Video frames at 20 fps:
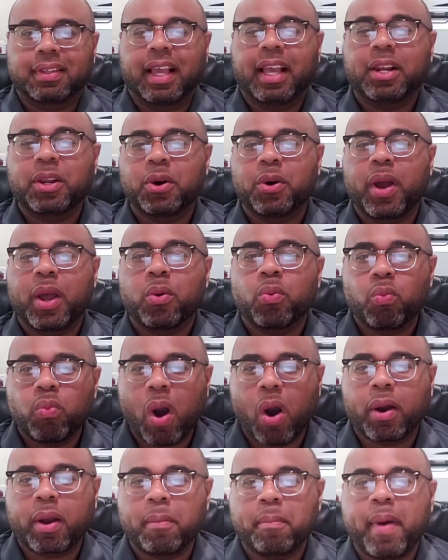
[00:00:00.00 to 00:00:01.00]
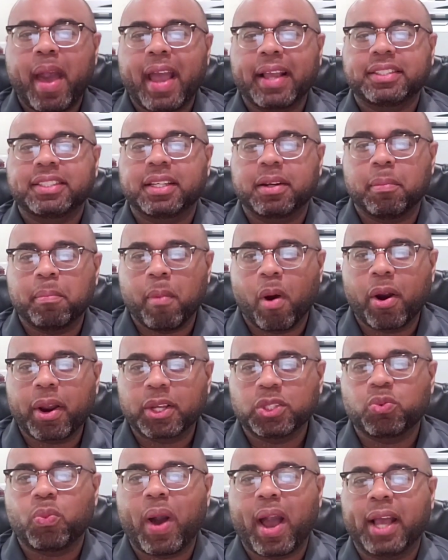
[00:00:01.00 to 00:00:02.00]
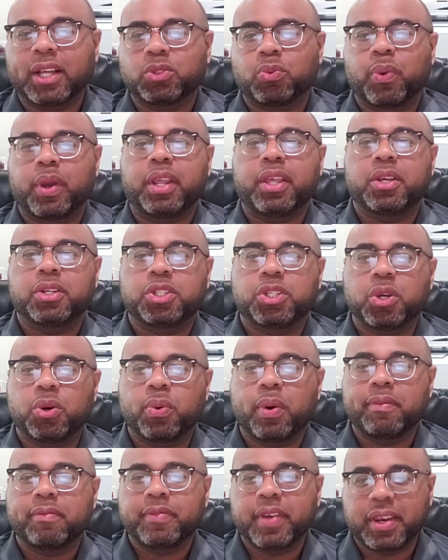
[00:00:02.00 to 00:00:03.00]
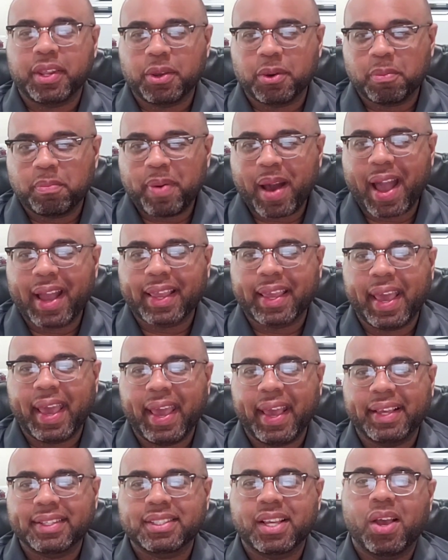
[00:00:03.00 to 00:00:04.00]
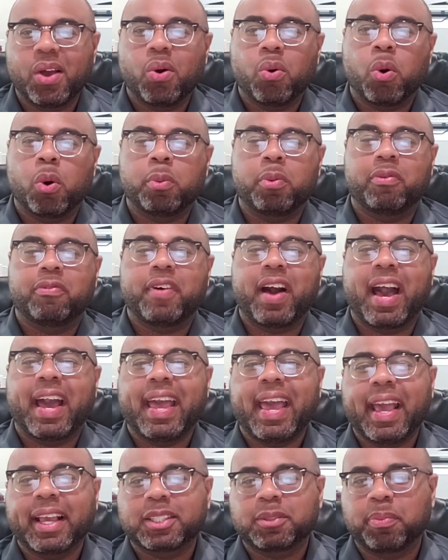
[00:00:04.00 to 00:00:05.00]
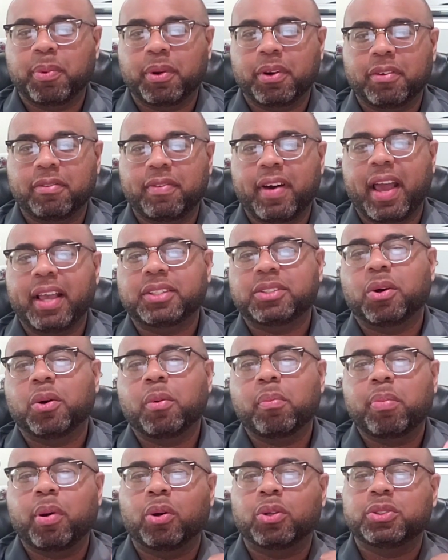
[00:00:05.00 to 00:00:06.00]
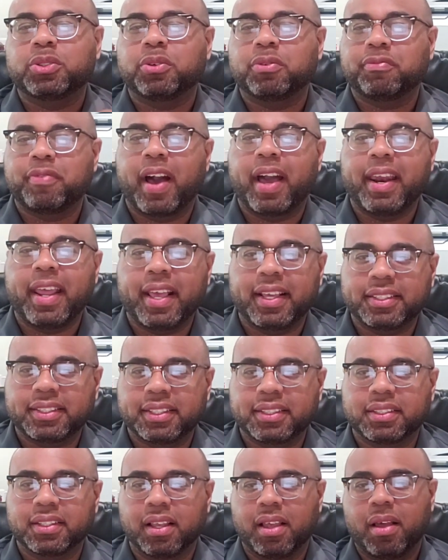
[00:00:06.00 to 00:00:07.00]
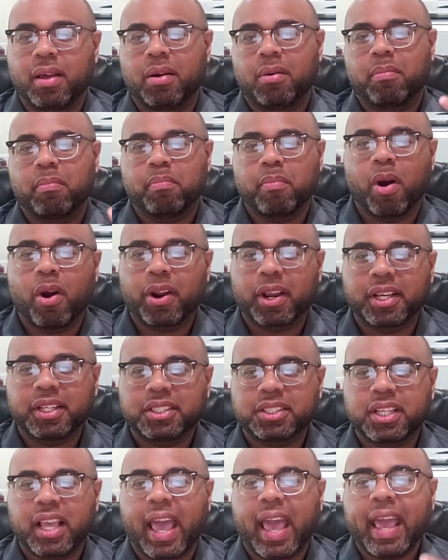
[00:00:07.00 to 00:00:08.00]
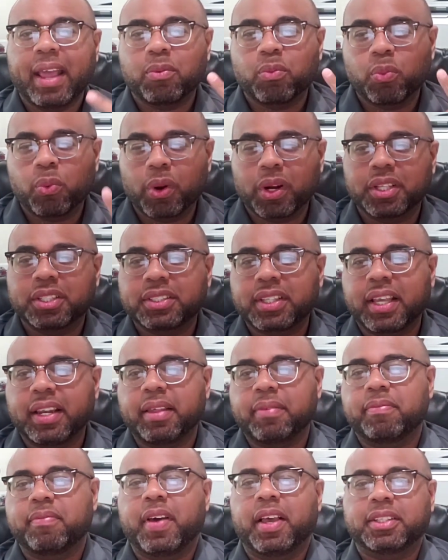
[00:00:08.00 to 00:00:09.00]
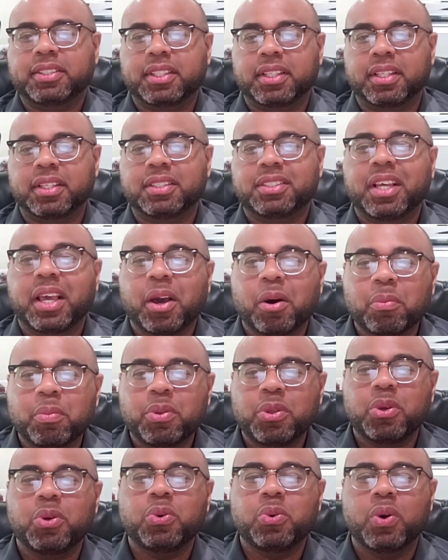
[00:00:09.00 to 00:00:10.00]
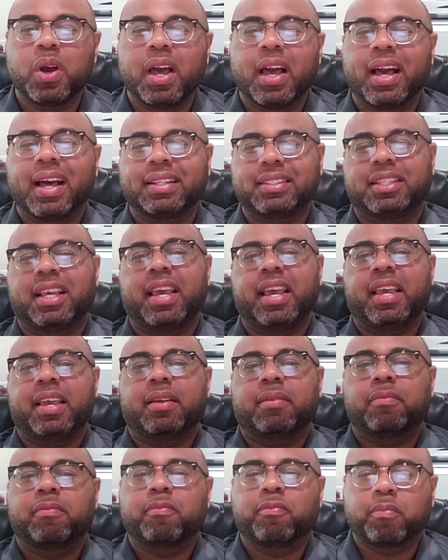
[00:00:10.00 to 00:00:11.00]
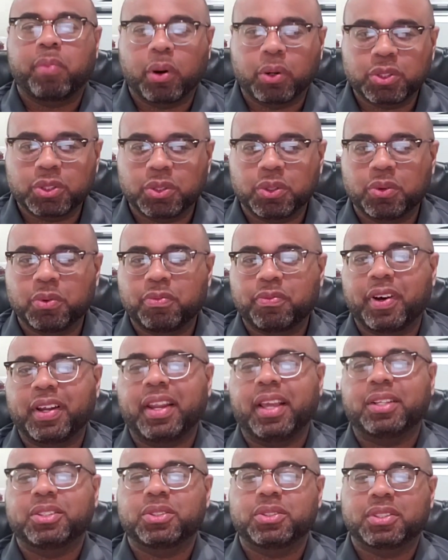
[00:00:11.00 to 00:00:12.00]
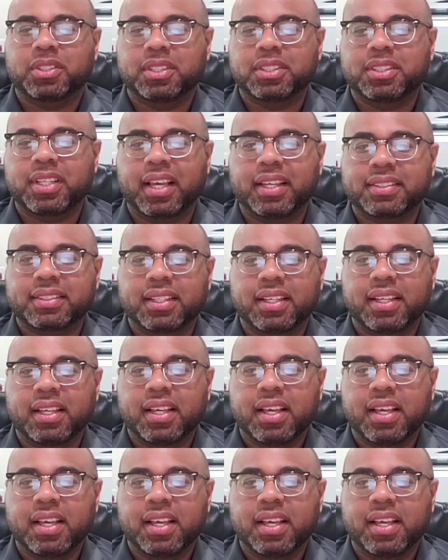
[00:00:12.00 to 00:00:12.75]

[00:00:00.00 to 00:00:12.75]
Hello and welcome back to the Mortgage Wise radio show and video podcast, where we provide expert advice on personal finances, mortgage, and real estate investing to help you attain personal financial success.